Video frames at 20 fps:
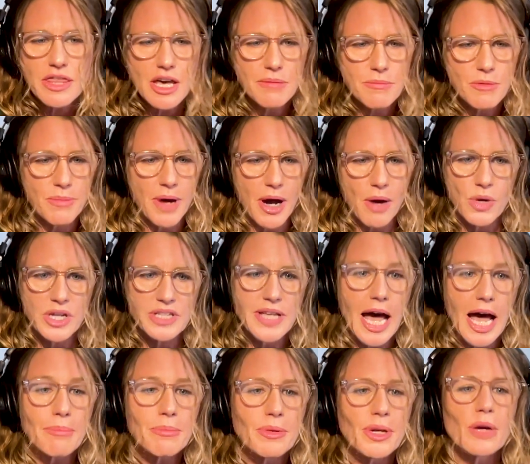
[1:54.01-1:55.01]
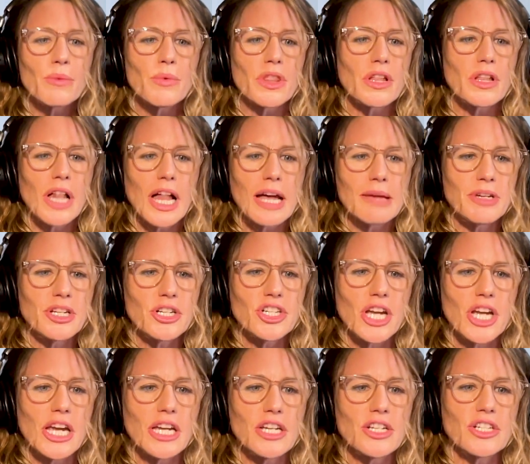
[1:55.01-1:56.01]
them about what's happening with climate
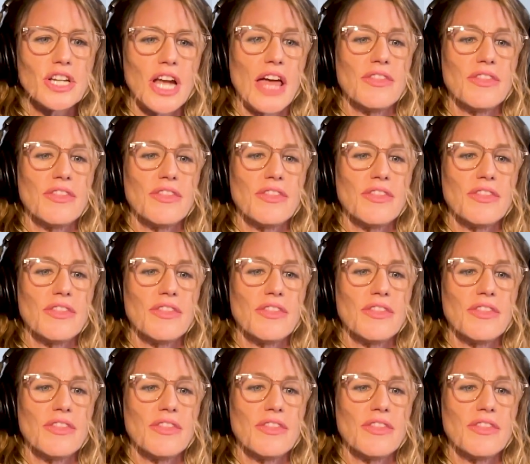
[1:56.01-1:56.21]
change